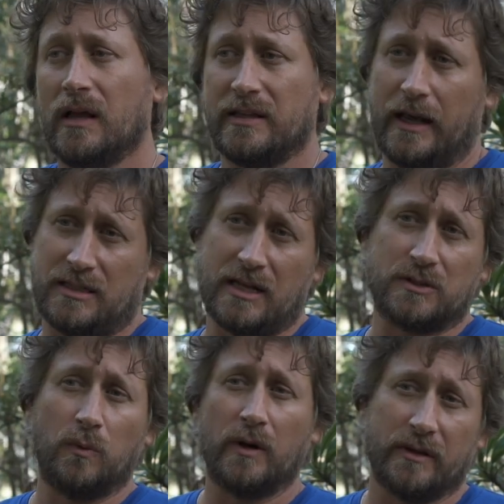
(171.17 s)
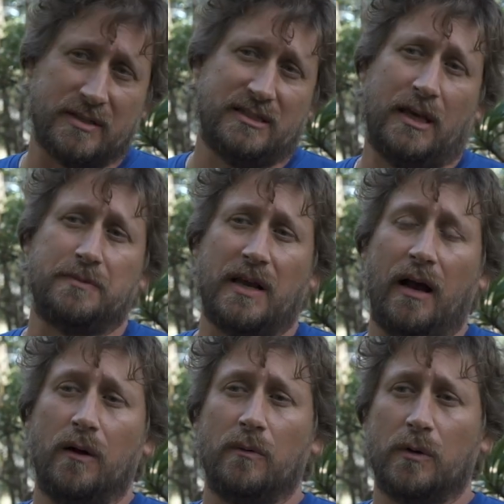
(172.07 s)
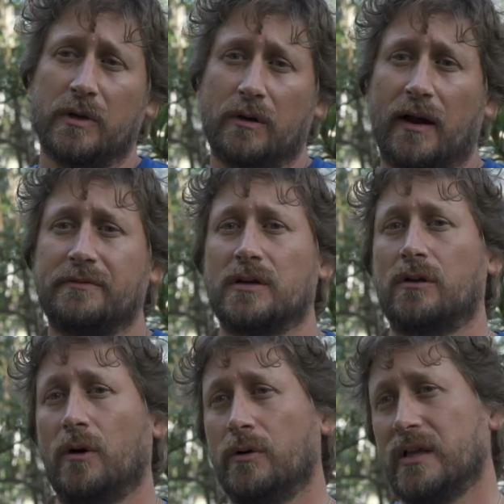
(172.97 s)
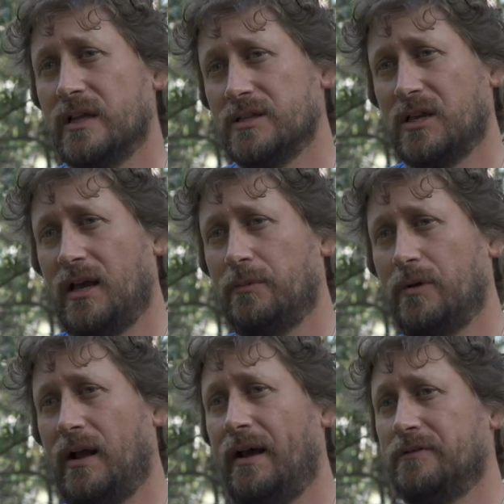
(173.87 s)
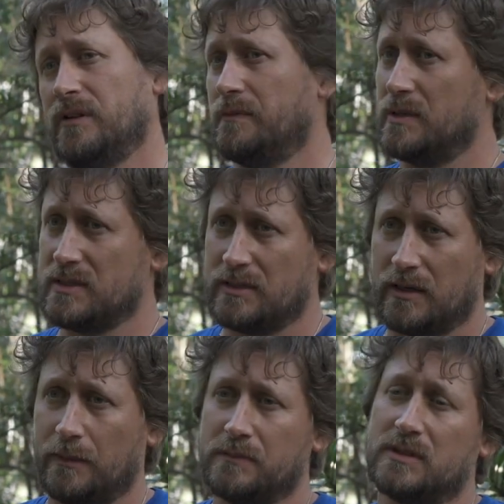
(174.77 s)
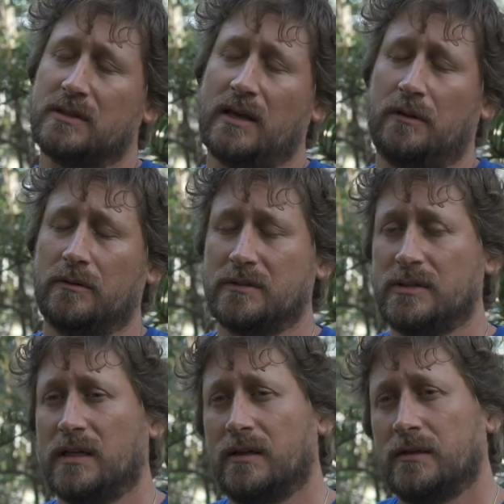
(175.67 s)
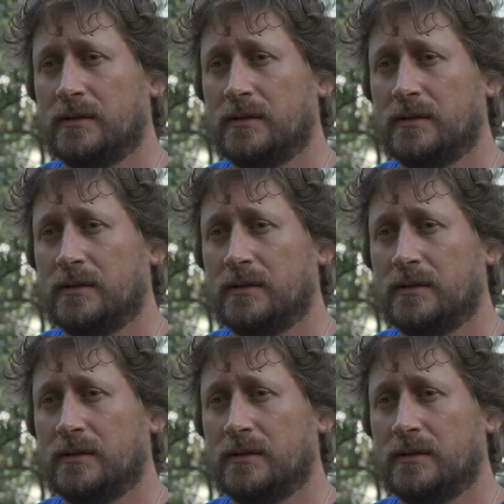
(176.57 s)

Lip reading: that takes one of the steps out where we don't have to go to each camera after they've been set up to download the data.